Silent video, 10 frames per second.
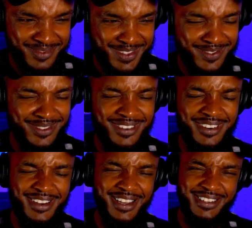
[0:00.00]

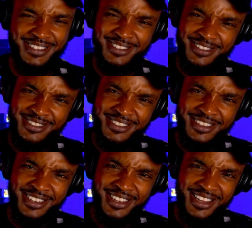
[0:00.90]
What?
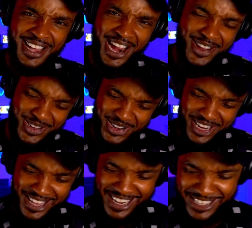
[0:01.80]
How are you gonna
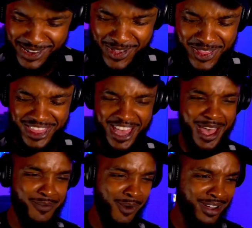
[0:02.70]
end it on
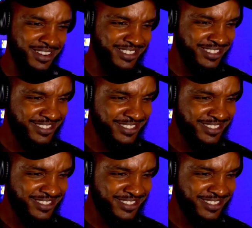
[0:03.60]
that one?